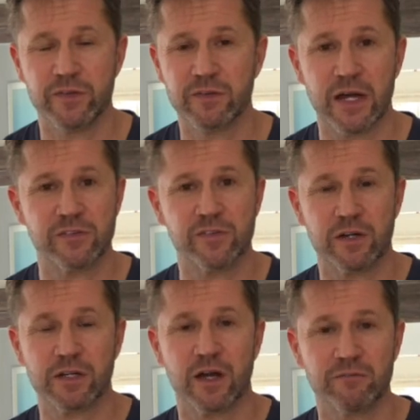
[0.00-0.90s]
got to
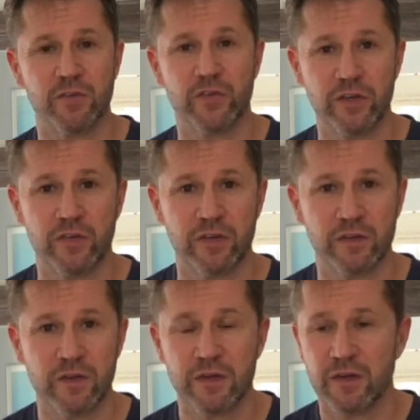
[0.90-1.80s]
start conversation.
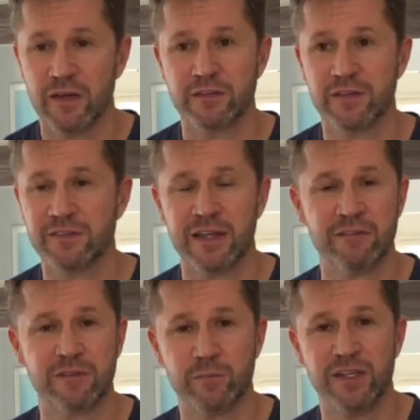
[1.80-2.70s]
It doesn't have
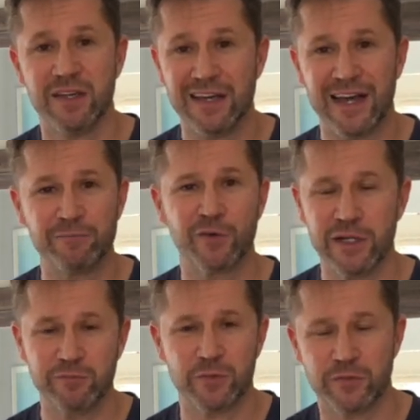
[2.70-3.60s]
to be, I'm
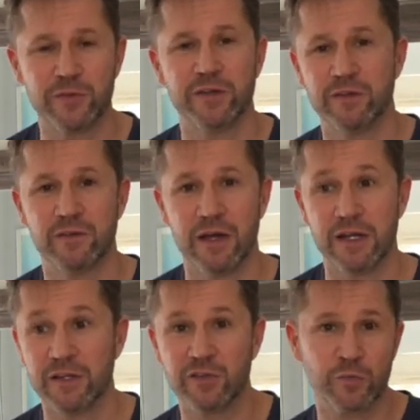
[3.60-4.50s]
grateful for you and
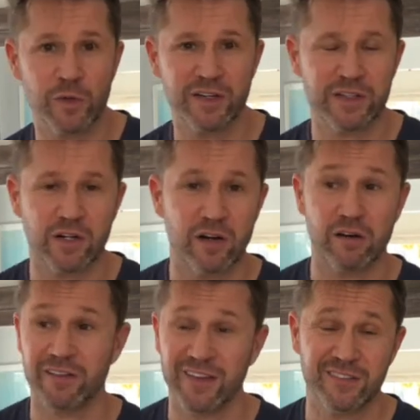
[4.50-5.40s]
I just wanted to
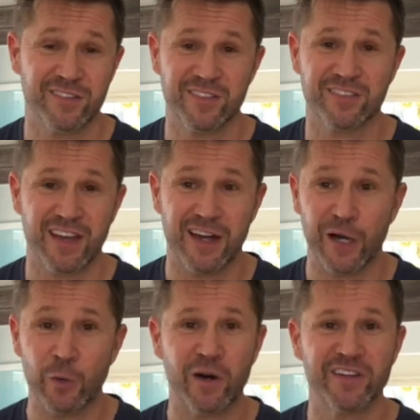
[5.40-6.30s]
call. It's just,
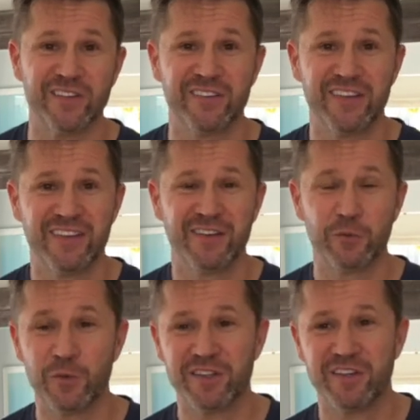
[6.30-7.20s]
how are you?
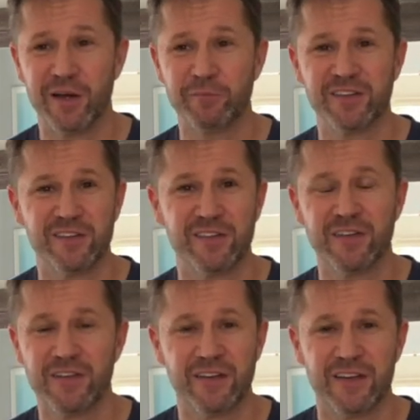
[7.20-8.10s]
What you up to?
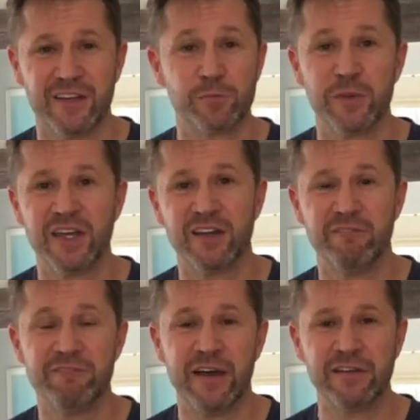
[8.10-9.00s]
It's being
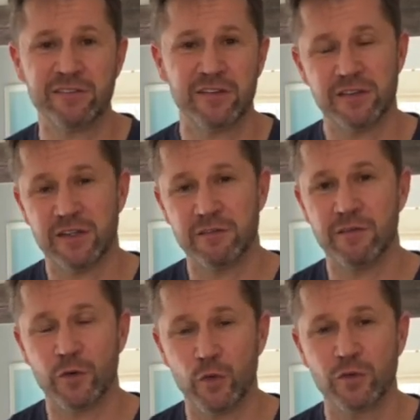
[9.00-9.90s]
invested in
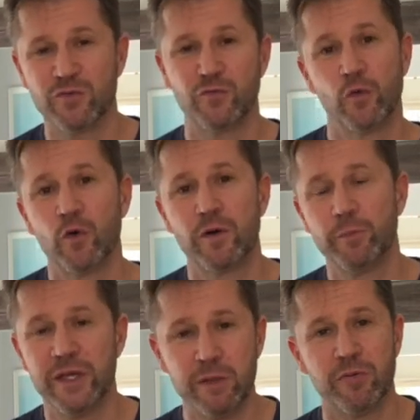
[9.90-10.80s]
those 4
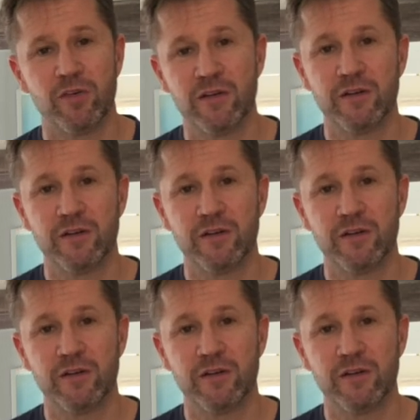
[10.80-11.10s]
people